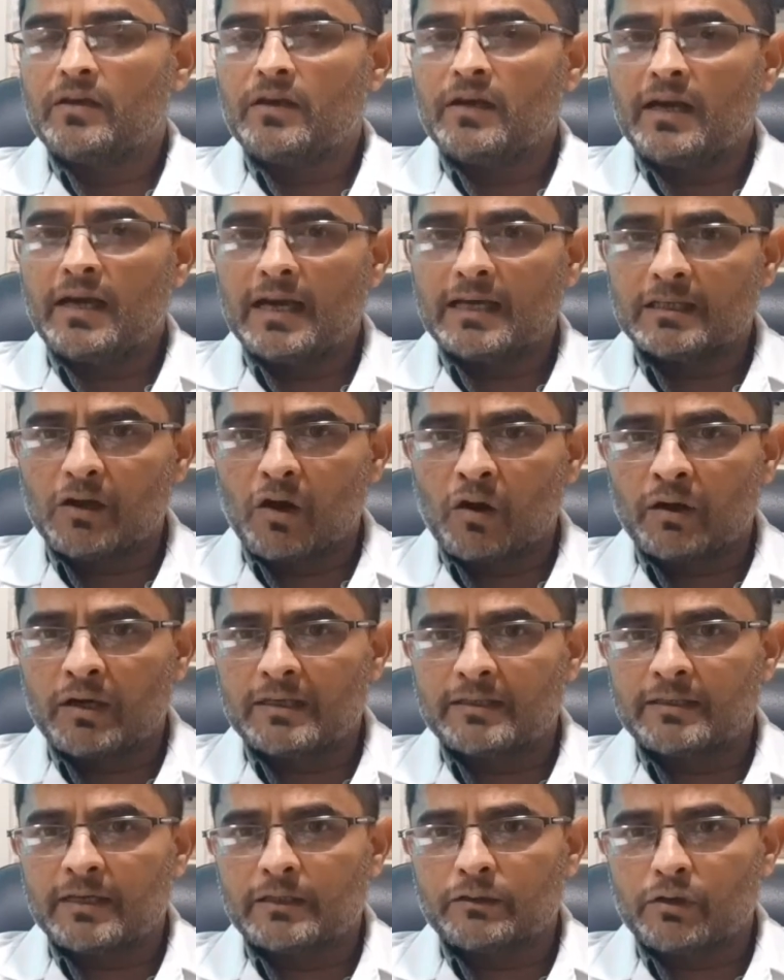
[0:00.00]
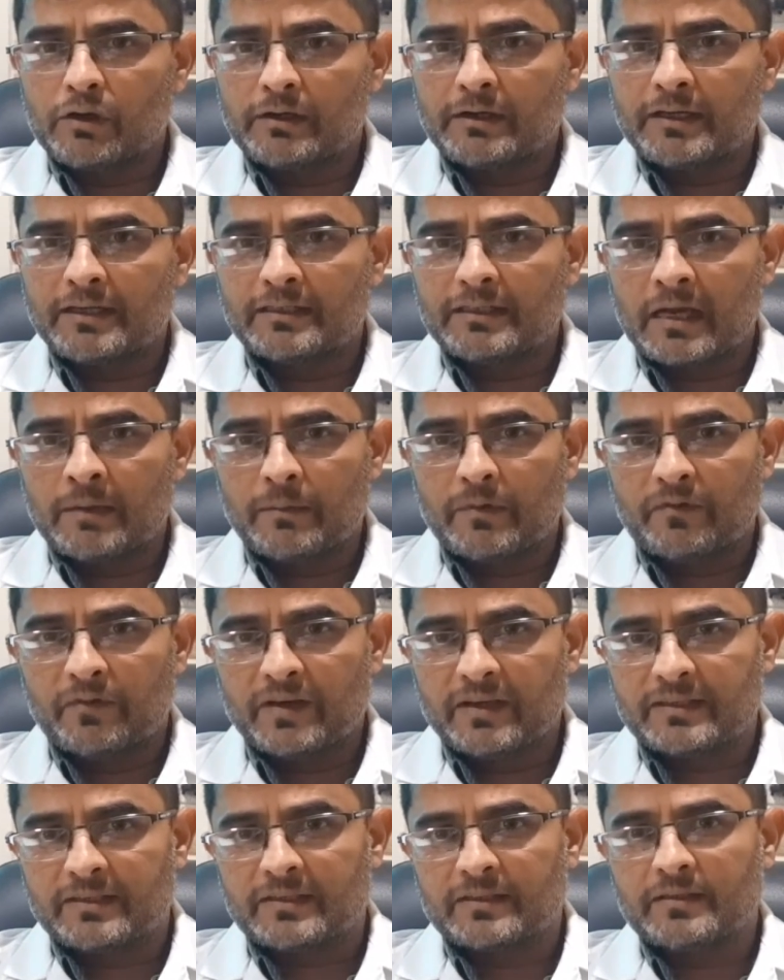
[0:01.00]
As long as natural teeth can be
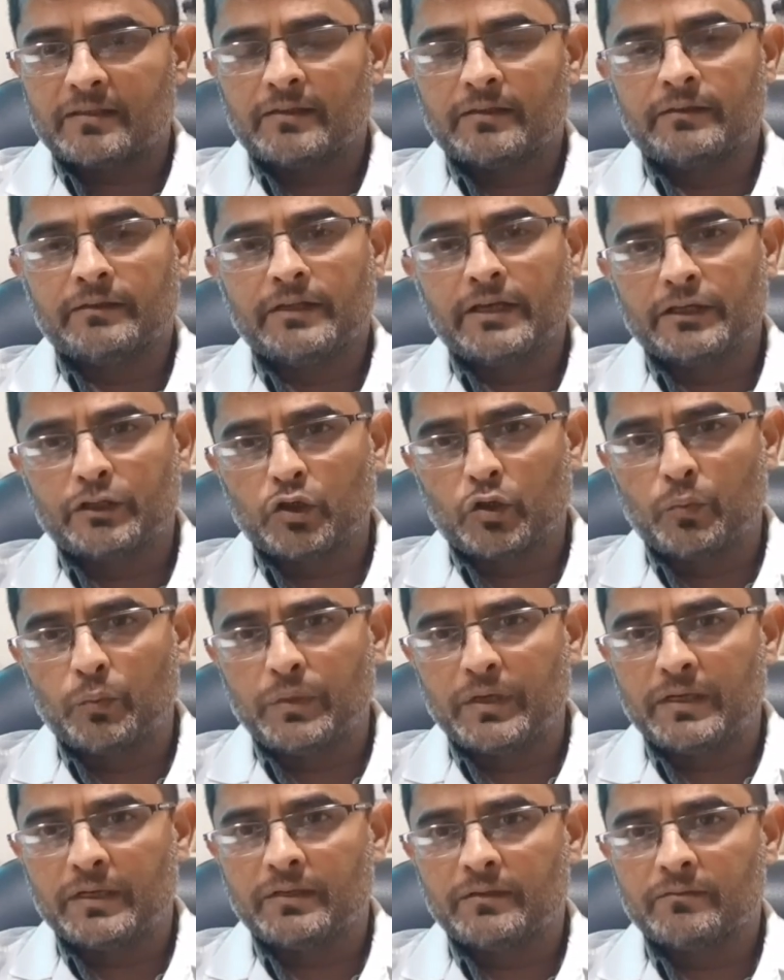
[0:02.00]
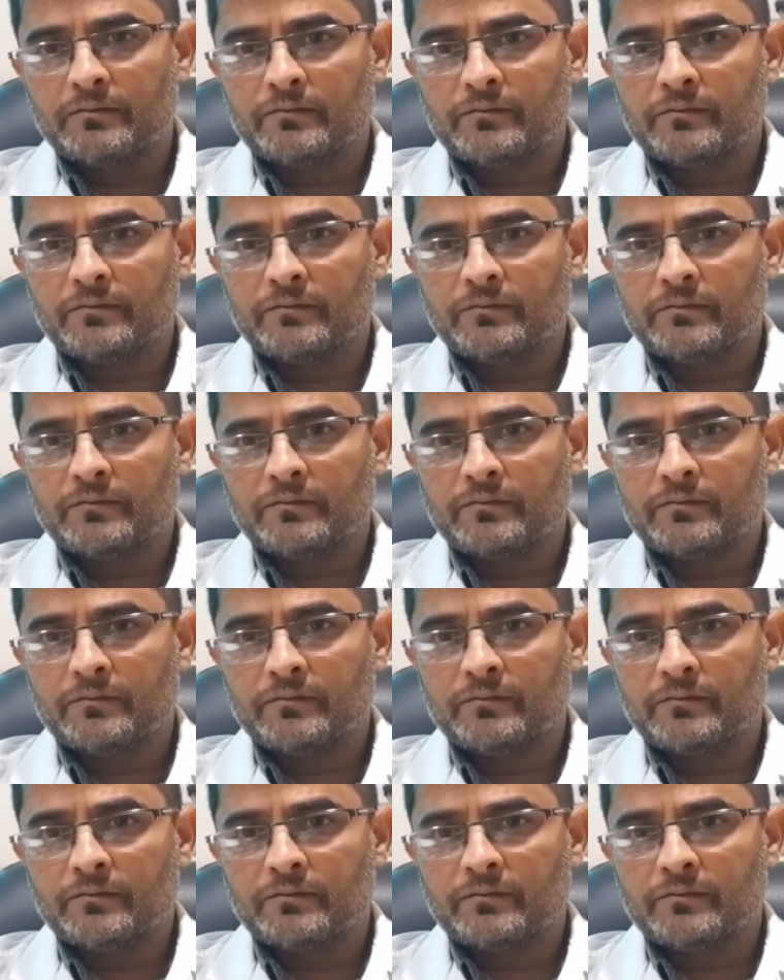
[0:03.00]
fixed, they should be.